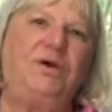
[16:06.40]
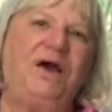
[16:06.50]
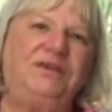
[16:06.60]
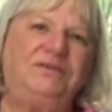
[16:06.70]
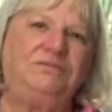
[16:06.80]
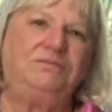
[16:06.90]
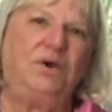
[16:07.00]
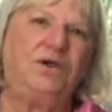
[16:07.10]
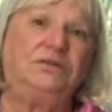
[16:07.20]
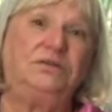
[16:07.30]
what
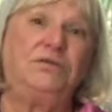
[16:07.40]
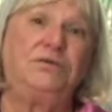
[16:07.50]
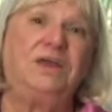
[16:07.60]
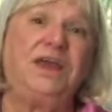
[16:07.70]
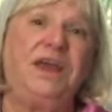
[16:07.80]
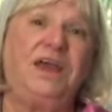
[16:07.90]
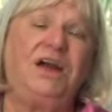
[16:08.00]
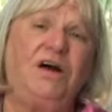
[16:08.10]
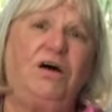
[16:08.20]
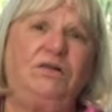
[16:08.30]
Martin Luther King
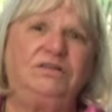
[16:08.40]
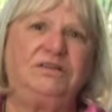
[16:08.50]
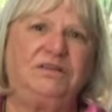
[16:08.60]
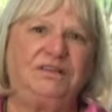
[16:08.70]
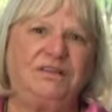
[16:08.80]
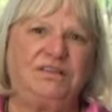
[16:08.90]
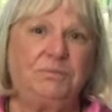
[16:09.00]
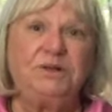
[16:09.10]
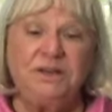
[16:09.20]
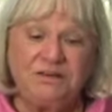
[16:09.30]
called the
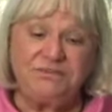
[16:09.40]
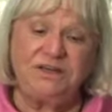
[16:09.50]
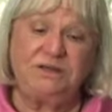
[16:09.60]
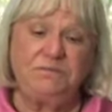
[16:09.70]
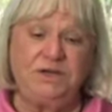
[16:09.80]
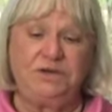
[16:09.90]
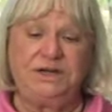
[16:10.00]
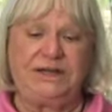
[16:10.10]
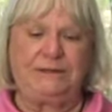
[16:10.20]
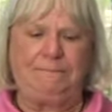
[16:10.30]
beloved
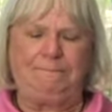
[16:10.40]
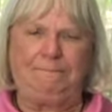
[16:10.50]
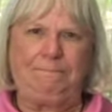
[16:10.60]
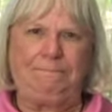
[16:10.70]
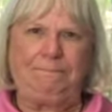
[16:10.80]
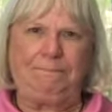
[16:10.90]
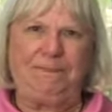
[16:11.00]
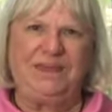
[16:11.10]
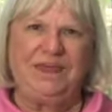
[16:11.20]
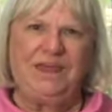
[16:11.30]
community.
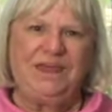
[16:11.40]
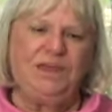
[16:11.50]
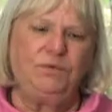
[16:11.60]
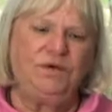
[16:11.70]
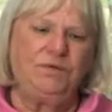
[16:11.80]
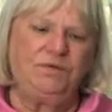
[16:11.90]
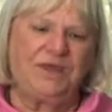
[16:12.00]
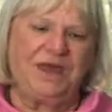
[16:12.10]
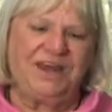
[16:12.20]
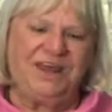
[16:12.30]
He wrote
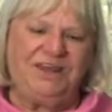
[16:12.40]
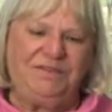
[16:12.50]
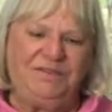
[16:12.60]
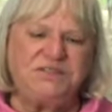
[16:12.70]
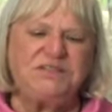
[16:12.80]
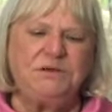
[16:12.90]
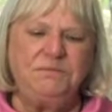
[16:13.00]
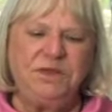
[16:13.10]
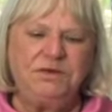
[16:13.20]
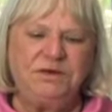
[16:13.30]
that this
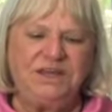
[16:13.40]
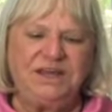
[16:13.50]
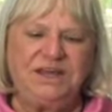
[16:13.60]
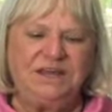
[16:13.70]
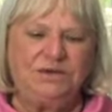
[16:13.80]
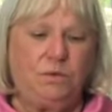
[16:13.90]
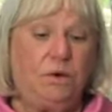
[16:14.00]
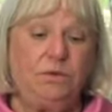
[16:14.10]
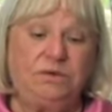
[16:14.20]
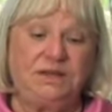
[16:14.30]
community,
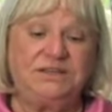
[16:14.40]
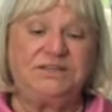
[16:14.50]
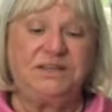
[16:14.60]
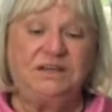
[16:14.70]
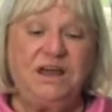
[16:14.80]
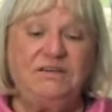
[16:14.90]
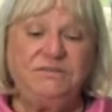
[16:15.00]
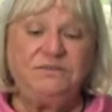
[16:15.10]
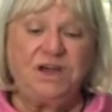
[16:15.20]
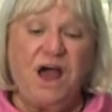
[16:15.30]
quote, is the love
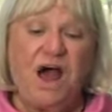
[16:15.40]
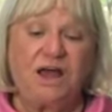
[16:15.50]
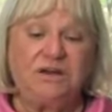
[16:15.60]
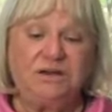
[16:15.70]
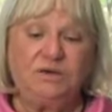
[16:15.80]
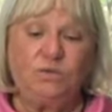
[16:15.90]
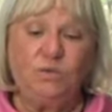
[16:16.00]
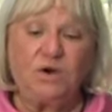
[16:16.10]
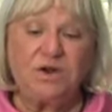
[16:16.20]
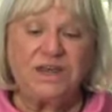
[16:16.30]
of God
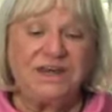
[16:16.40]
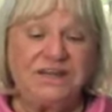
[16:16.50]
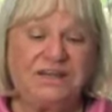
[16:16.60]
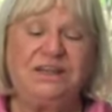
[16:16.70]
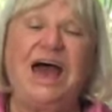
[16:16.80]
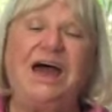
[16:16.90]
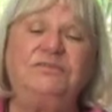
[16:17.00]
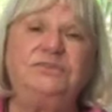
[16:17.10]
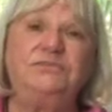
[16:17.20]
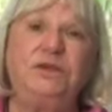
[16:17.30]
working in the
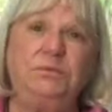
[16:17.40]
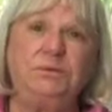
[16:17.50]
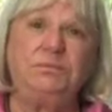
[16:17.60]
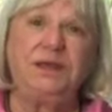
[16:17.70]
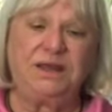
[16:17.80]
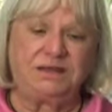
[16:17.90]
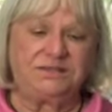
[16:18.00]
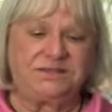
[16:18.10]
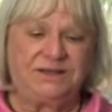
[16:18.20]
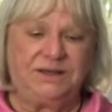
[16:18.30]
lives of human
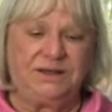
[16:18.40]
beings.